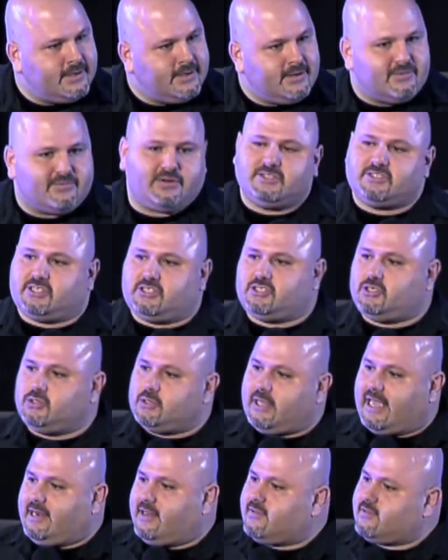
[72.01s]
For instance, you
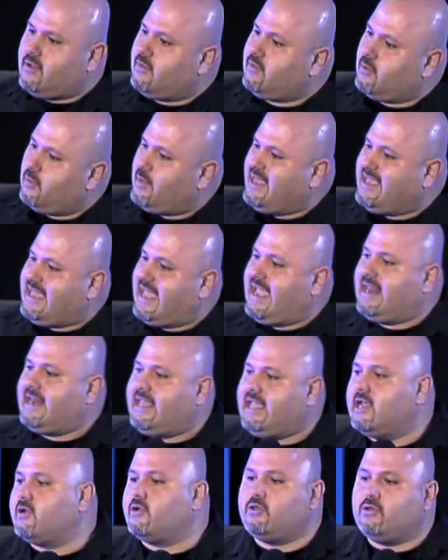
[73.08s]
ladies know that we can't
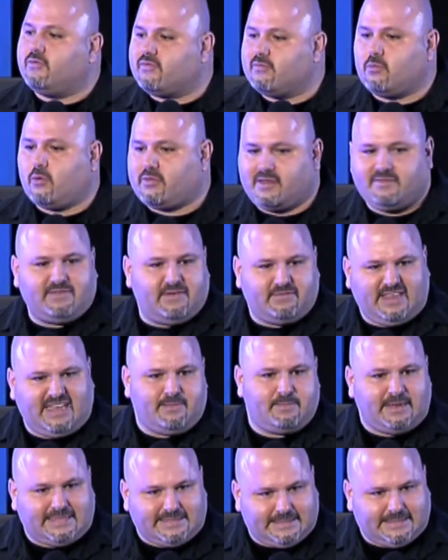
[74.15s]
hear you for more than 15
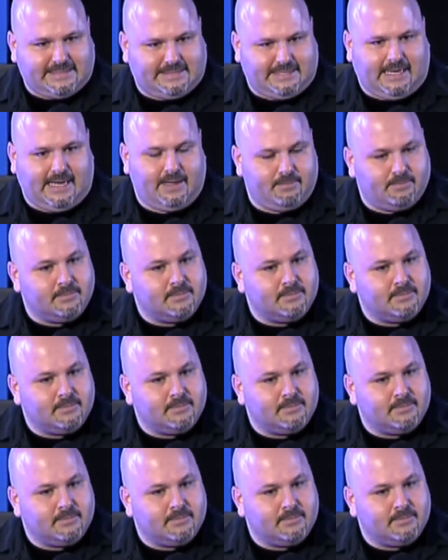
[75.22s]
minutes at a time.